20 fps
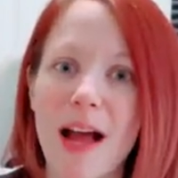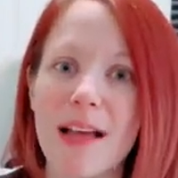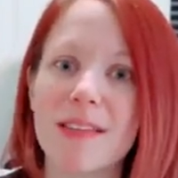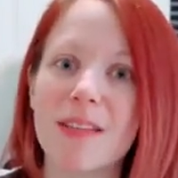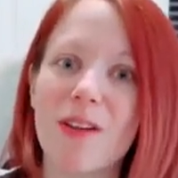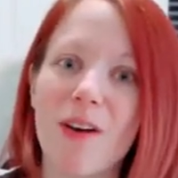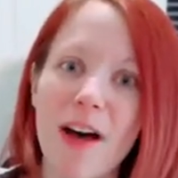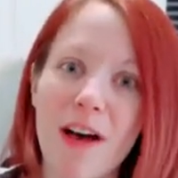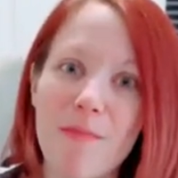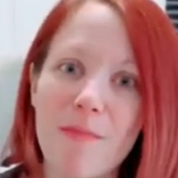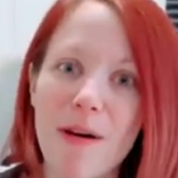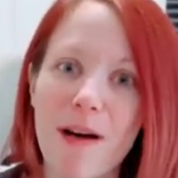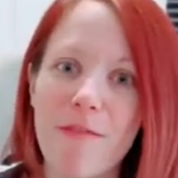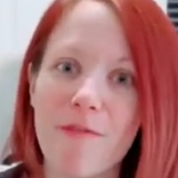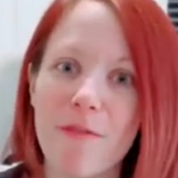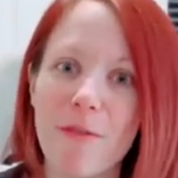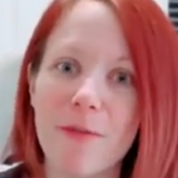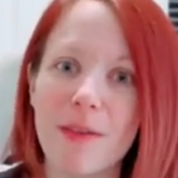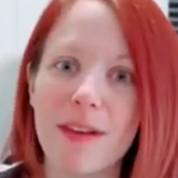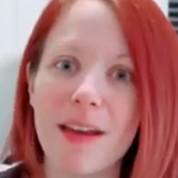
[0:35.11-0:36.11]
I still have mine
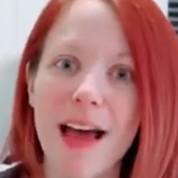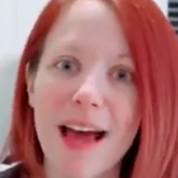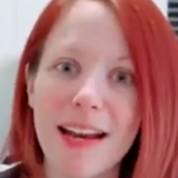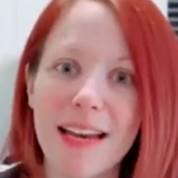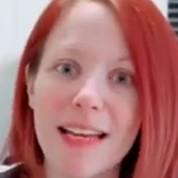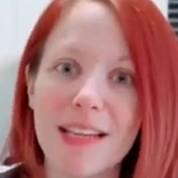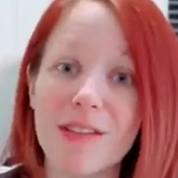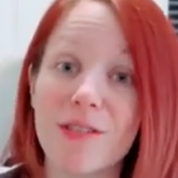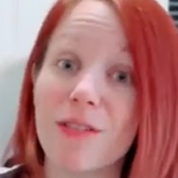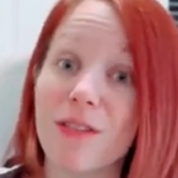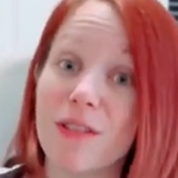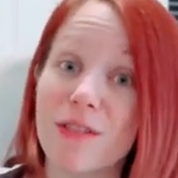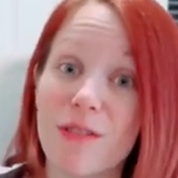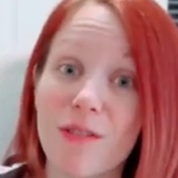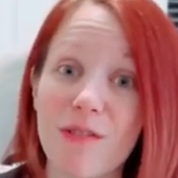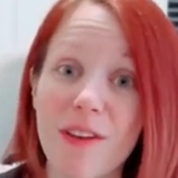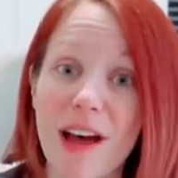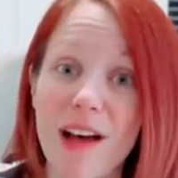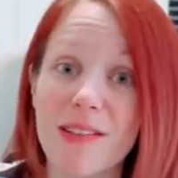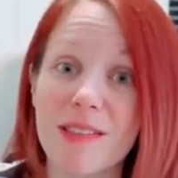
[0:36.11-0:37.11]
from the 90s, early
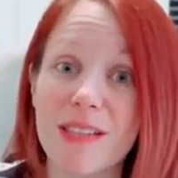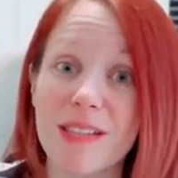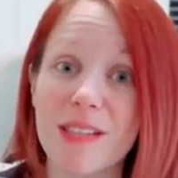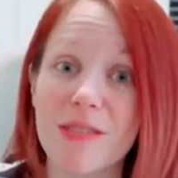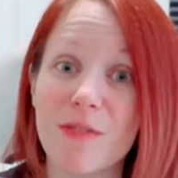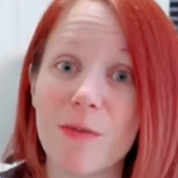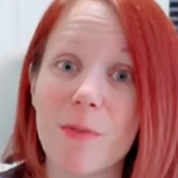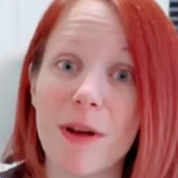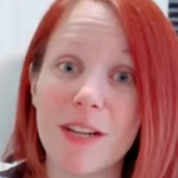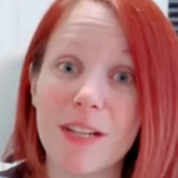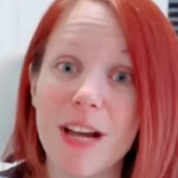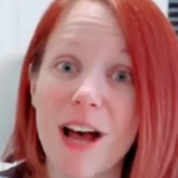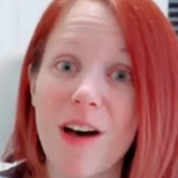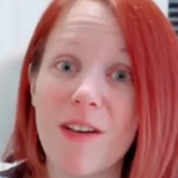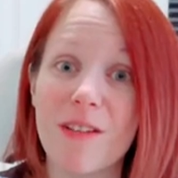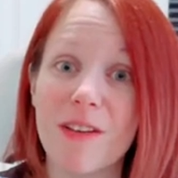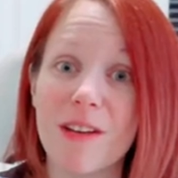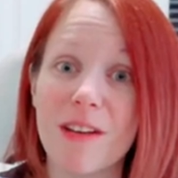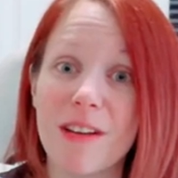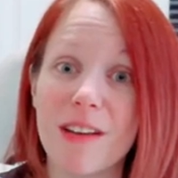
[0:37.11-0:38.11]
2000s from my
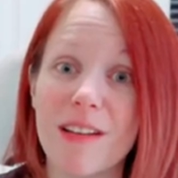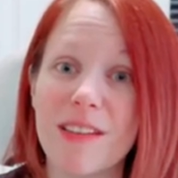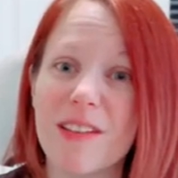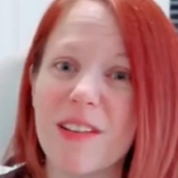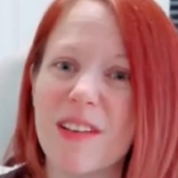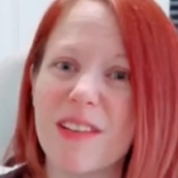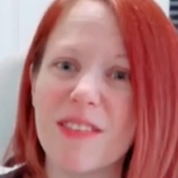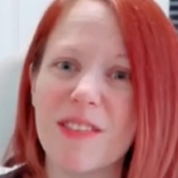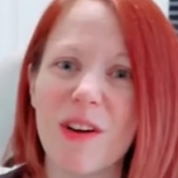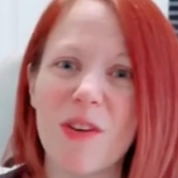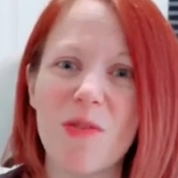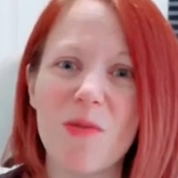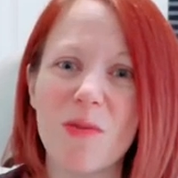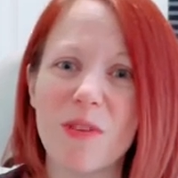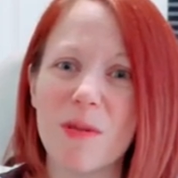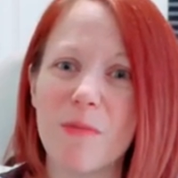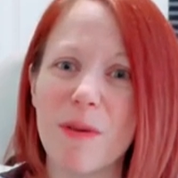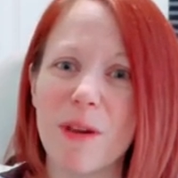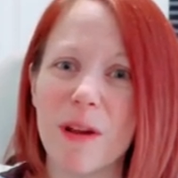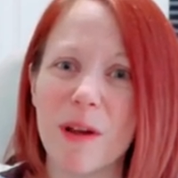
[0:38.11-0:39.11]
childhood, so I don't
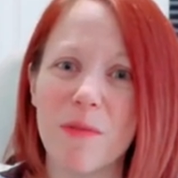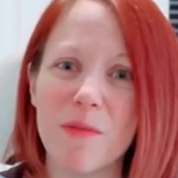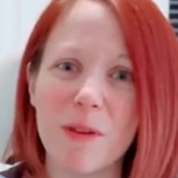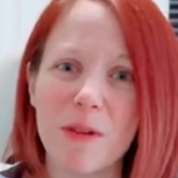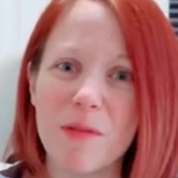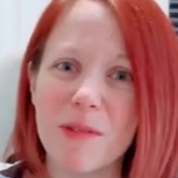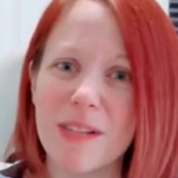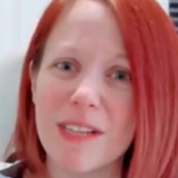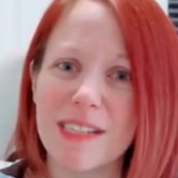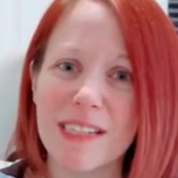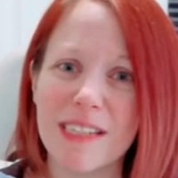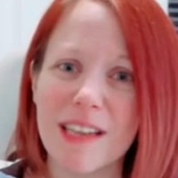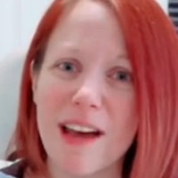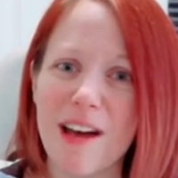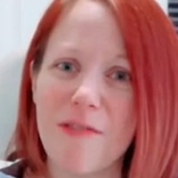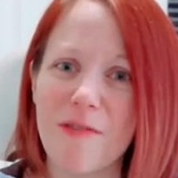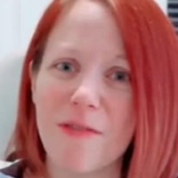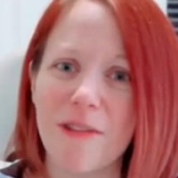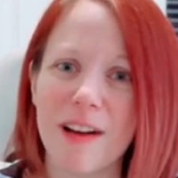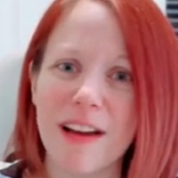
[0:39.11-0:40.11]
really pick up new gen
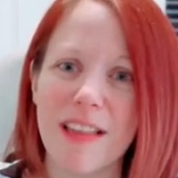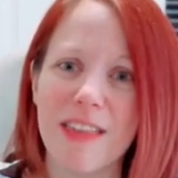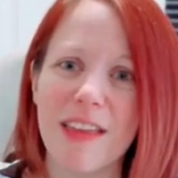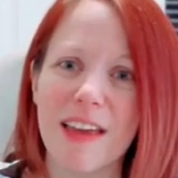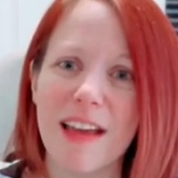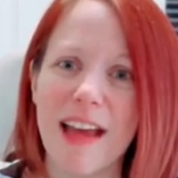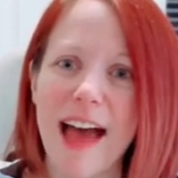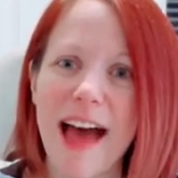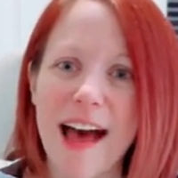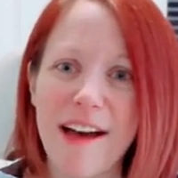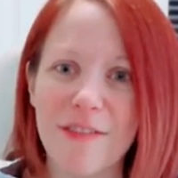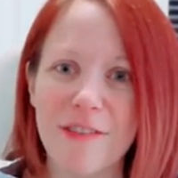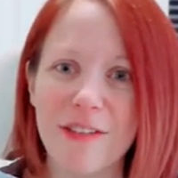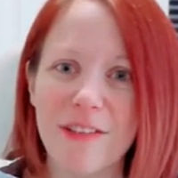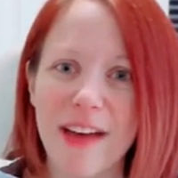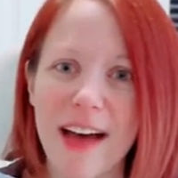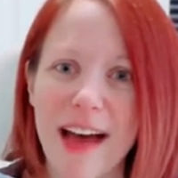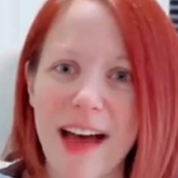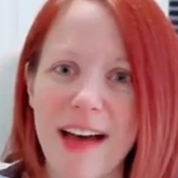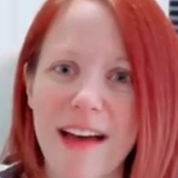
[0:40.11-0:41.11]
stuff or anything after
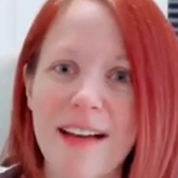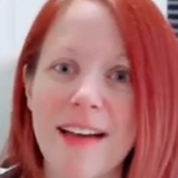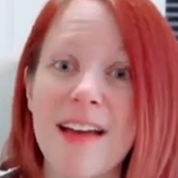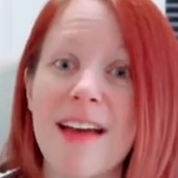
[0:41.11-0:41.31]
that.